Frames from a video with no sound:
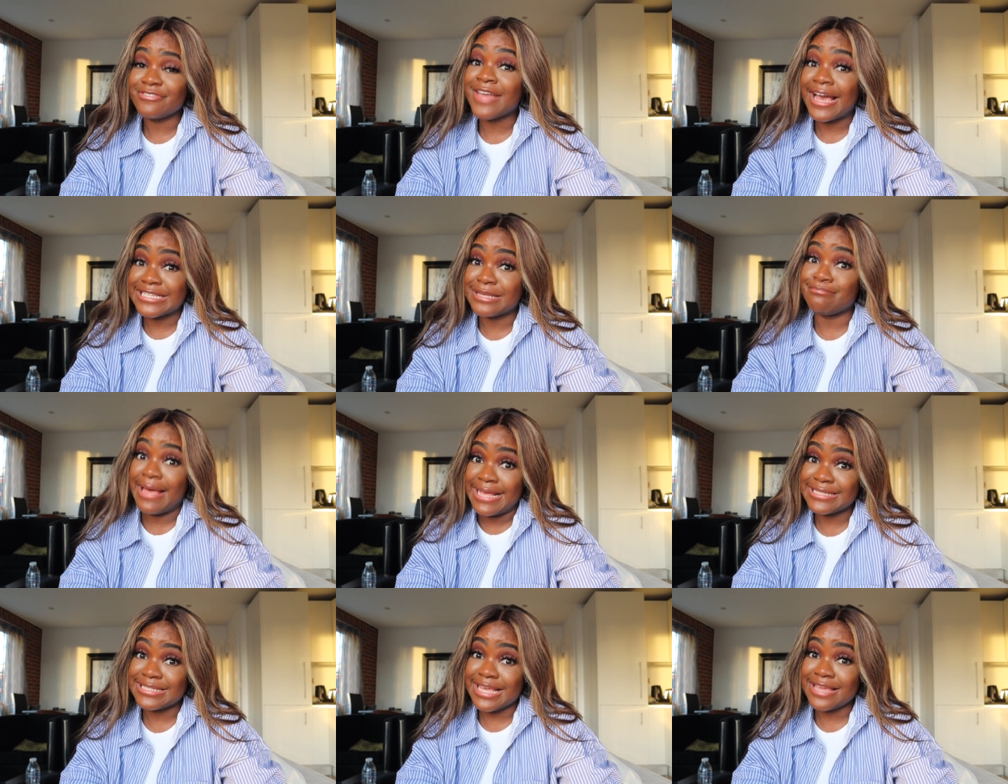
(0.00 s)
that is
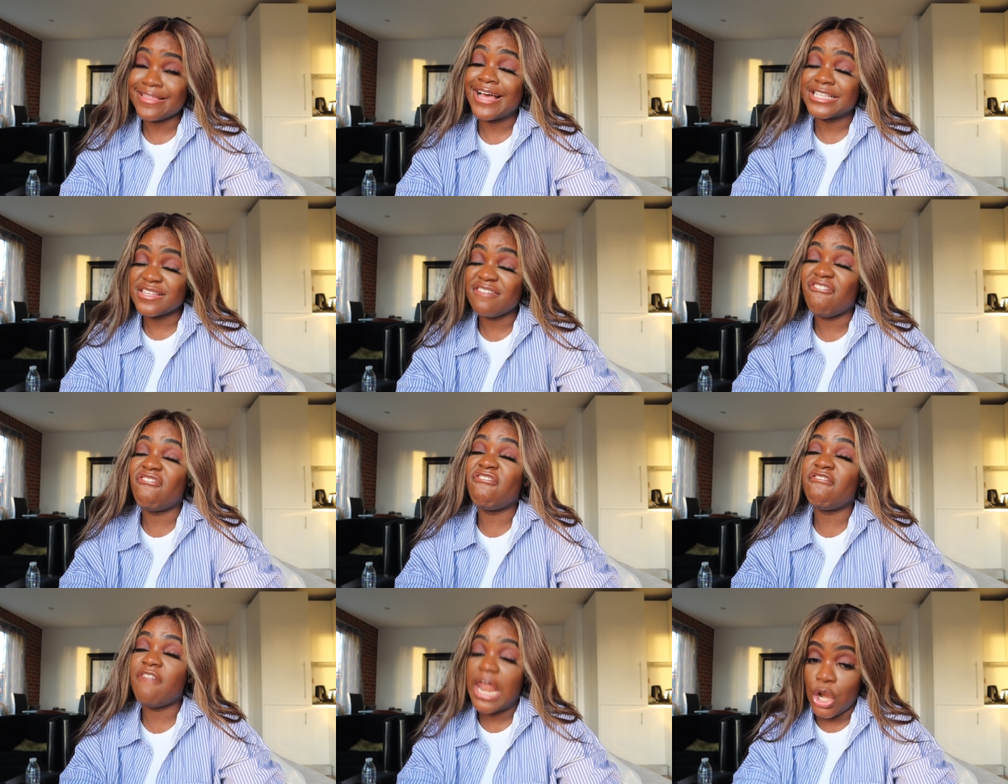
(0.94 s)
amazing, that is
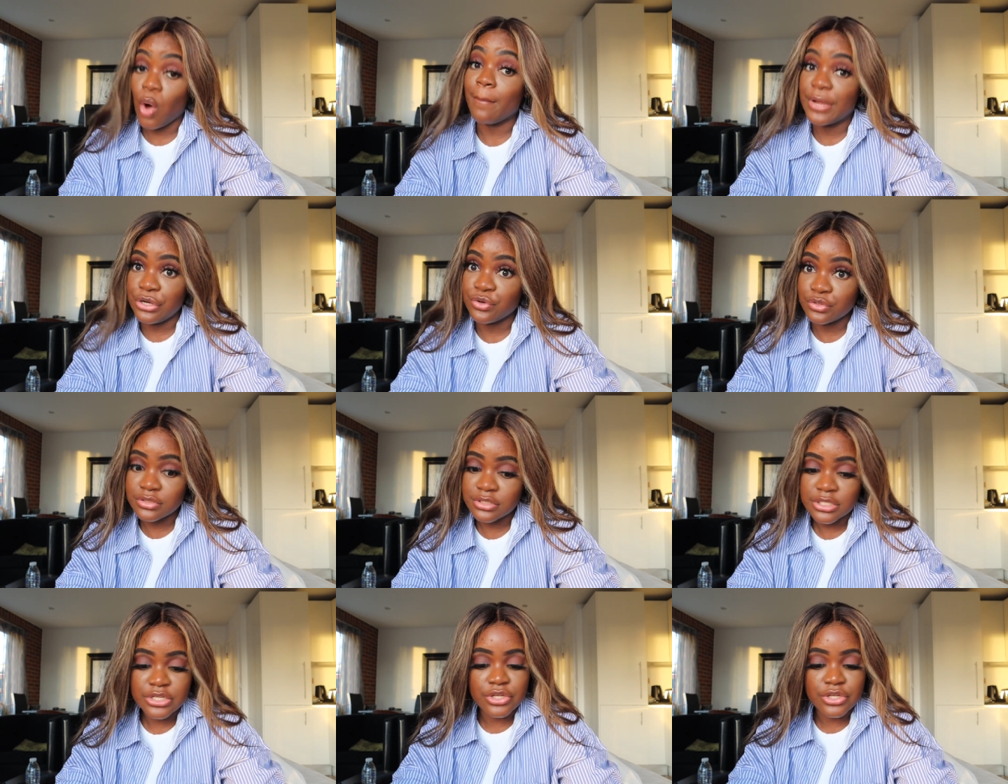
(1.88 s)
phenomenal.